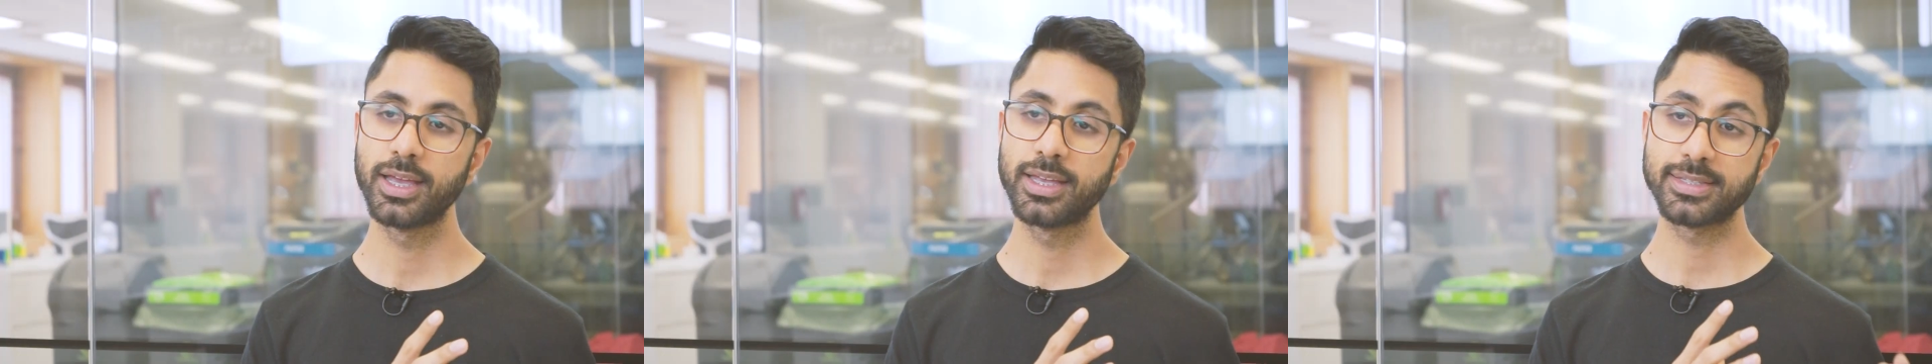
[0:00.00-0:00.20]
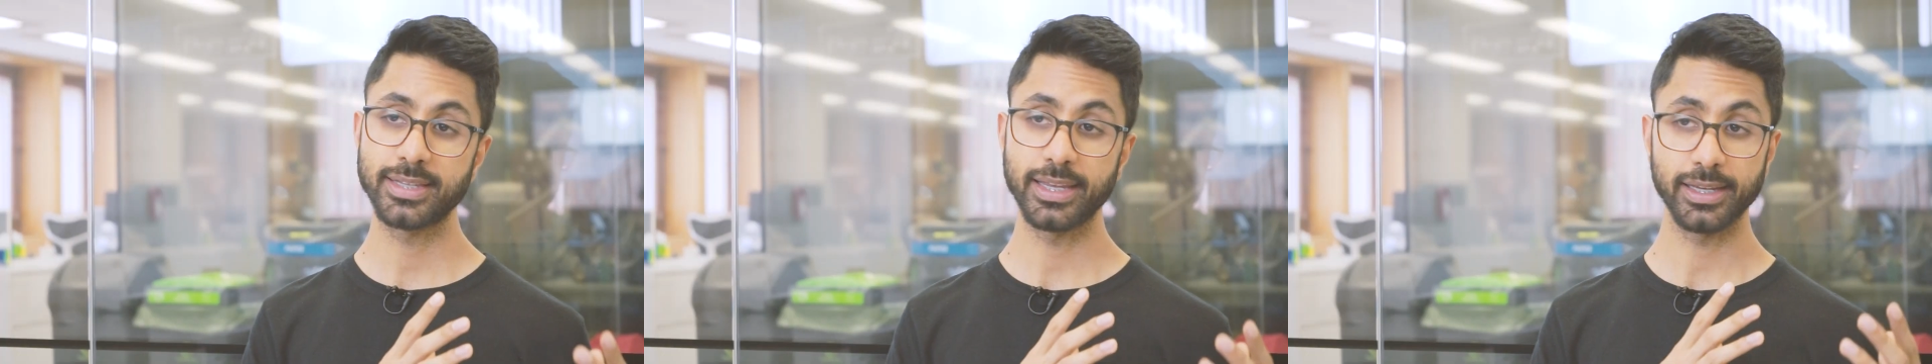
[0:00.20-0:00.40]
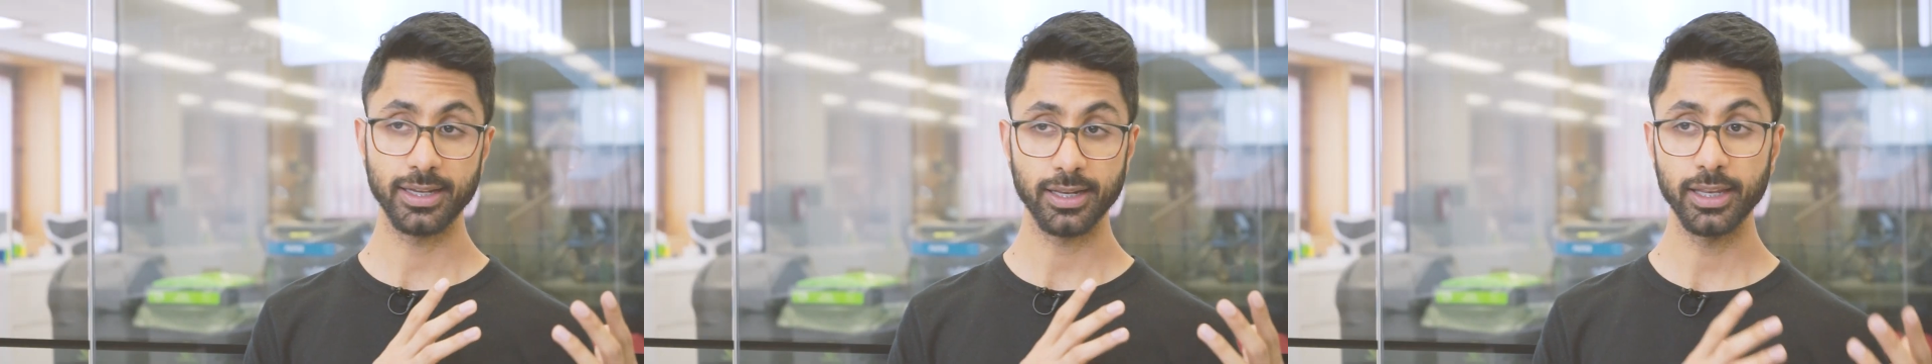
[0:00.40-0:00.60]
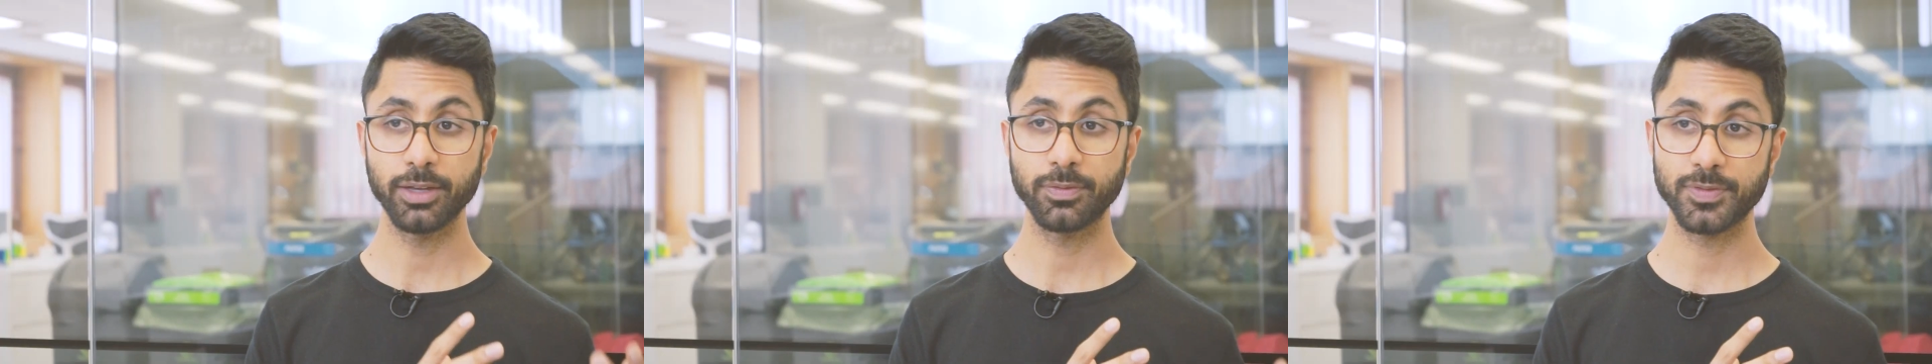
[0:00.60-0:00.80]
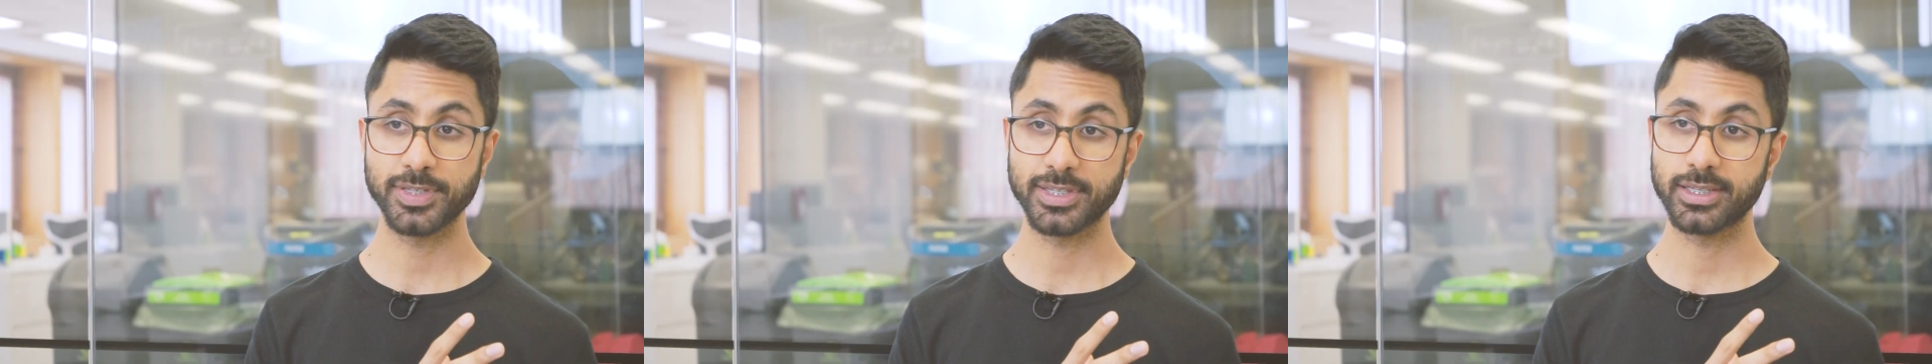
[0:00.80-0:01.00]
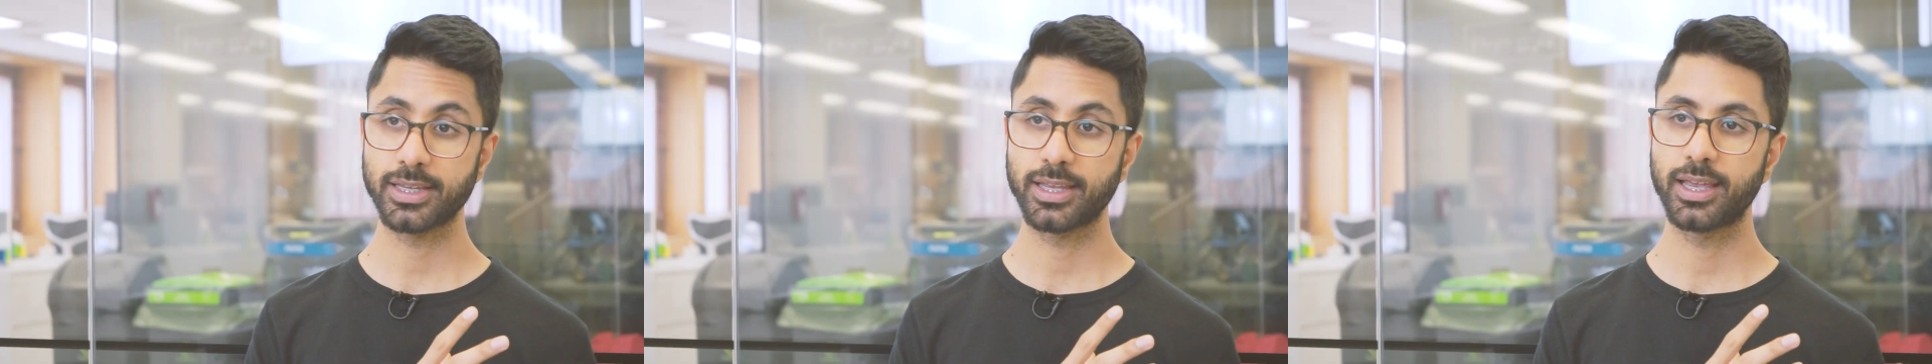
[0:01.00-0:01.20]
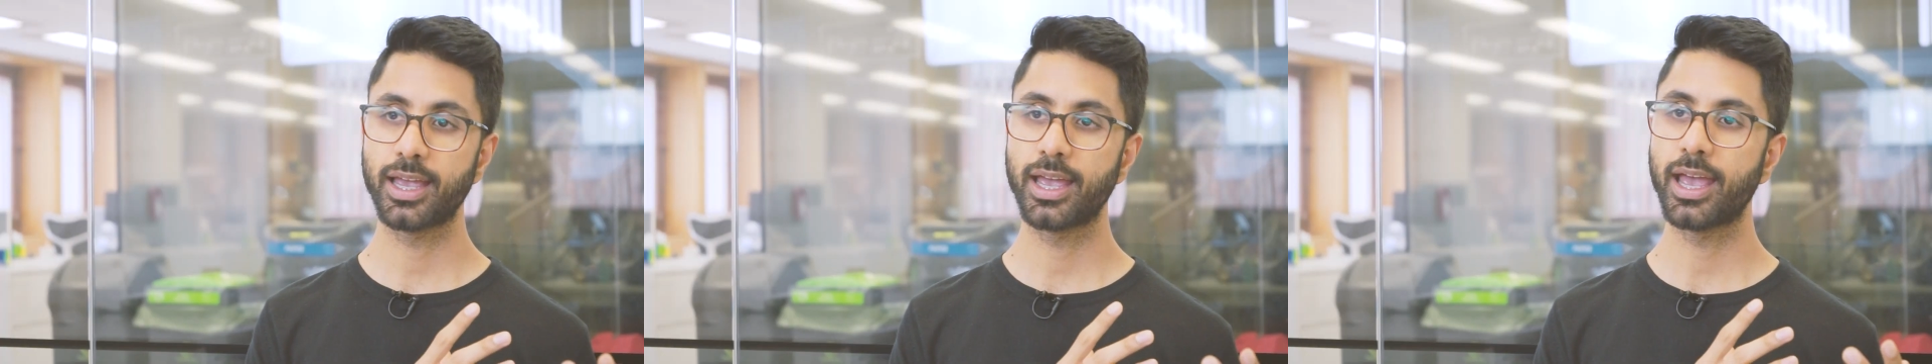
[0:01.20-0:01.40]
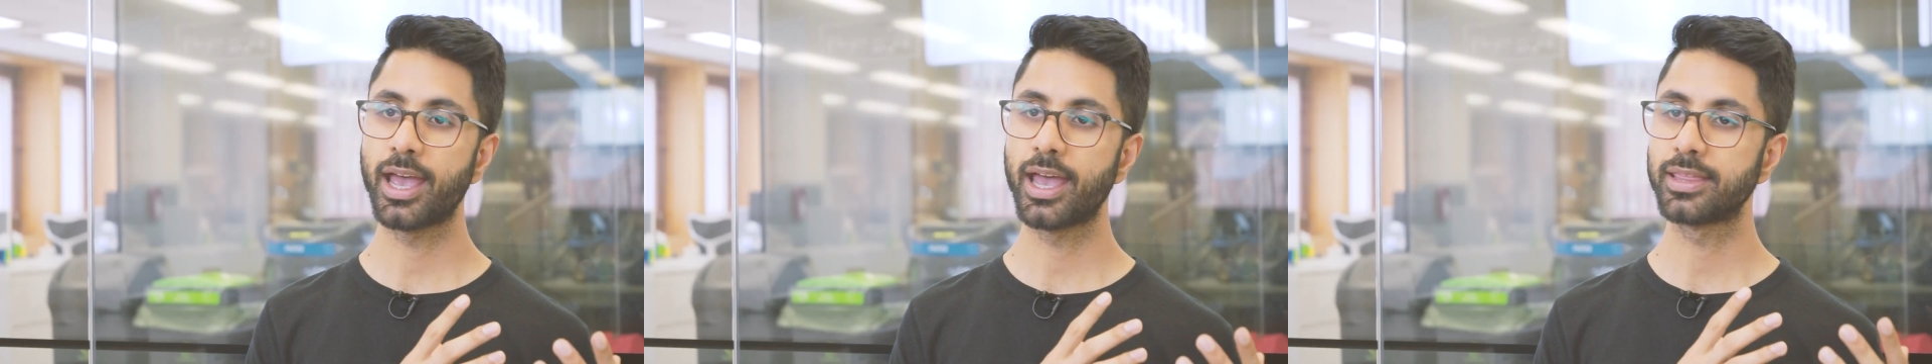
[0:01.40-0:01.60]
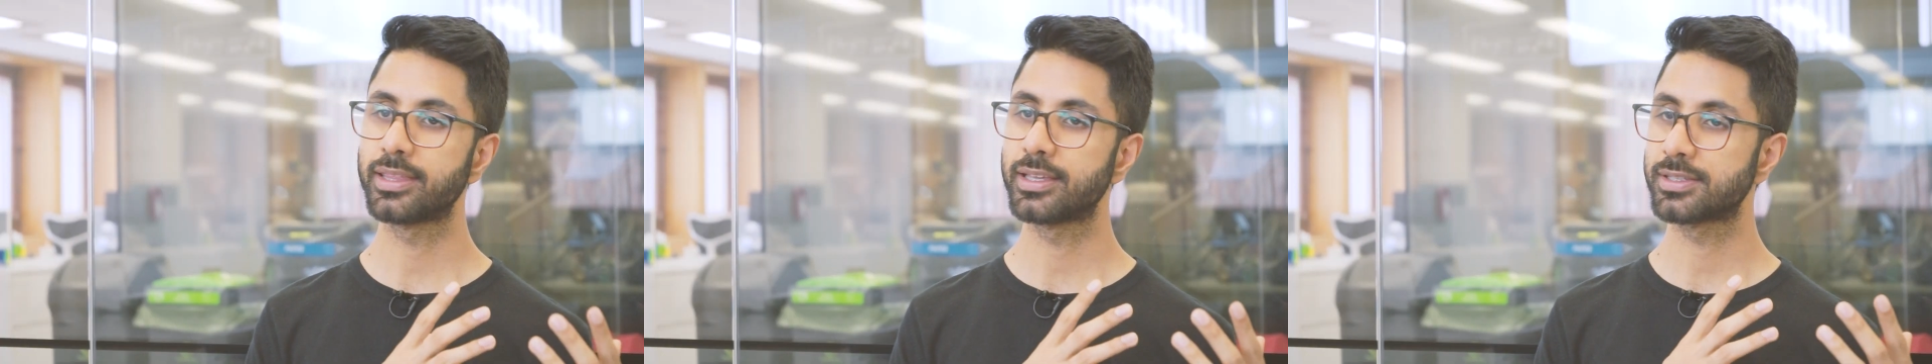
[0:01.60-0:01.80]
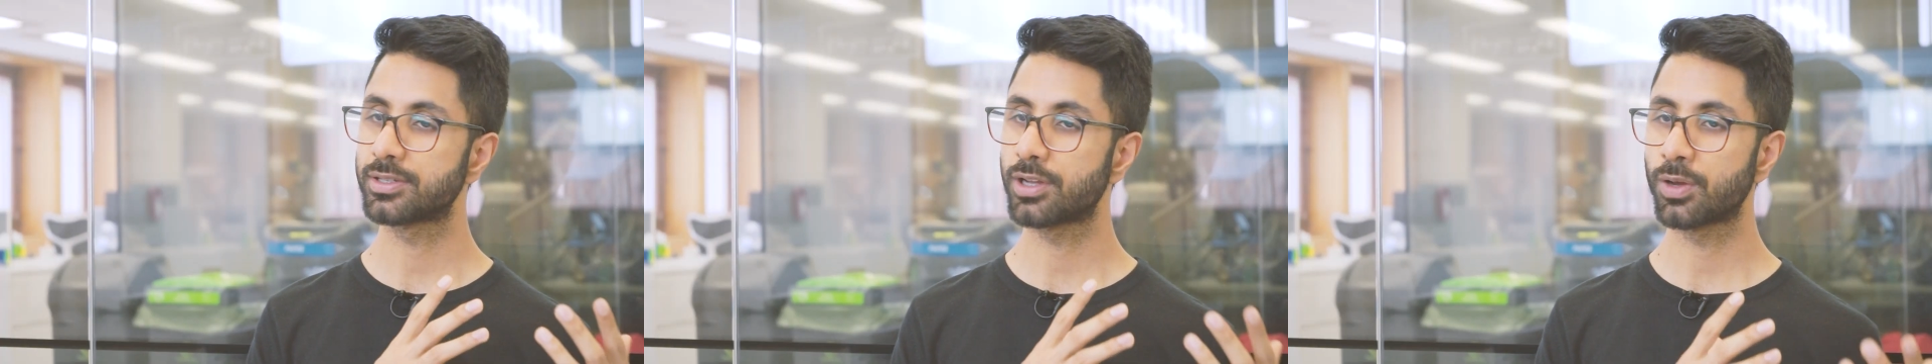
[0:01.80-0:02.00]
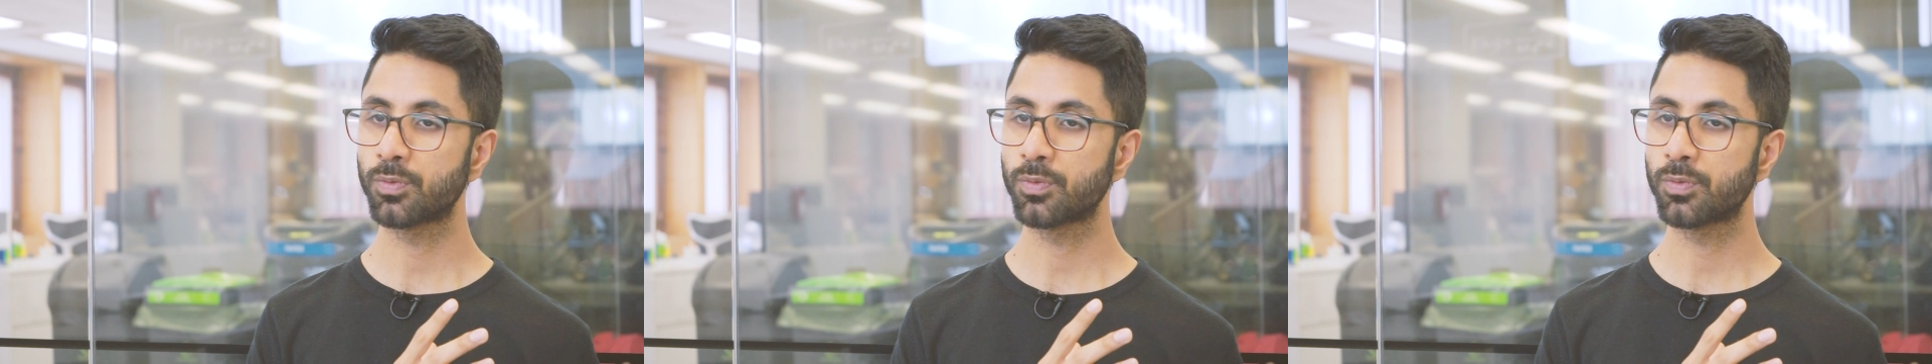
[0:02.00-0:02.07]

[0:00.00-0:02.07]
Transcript: say, cliffs, and there's no